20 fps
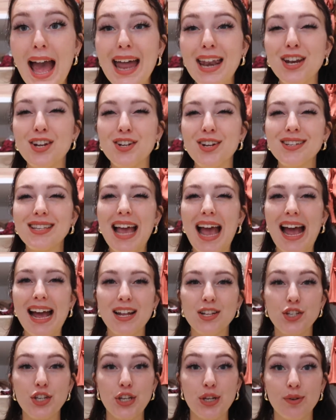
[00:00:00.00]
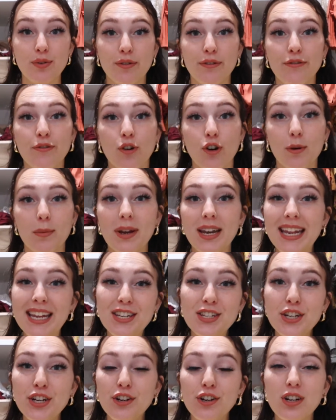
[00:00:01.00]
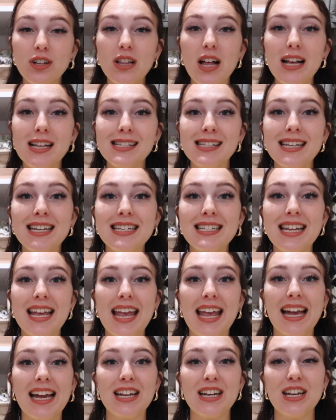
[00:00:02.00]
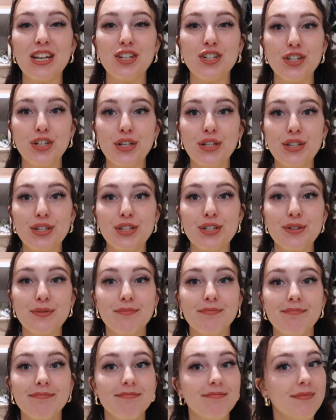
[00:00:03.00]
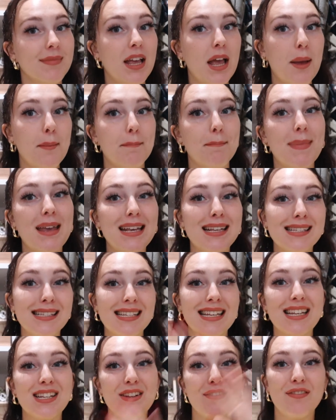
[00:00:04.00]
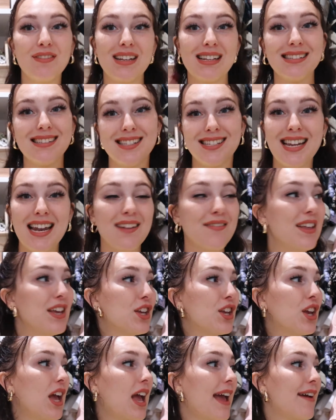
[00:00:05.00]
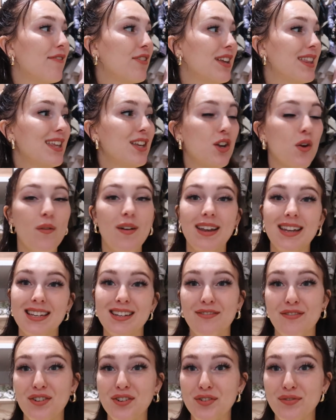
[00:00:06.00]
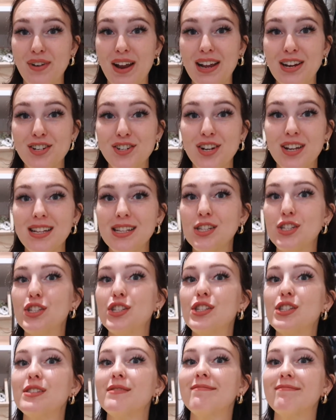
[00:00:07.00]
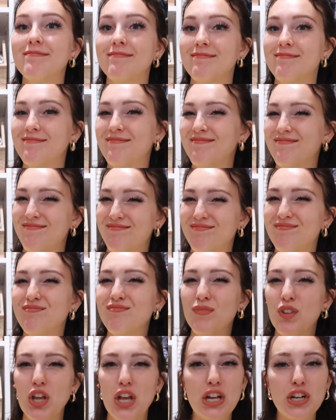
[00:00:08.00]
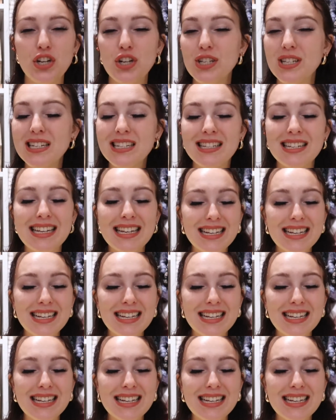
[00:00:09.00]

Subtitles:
and it just adds uniformity to your closet, and it just makes it, instead of like everything going in different directions, it just is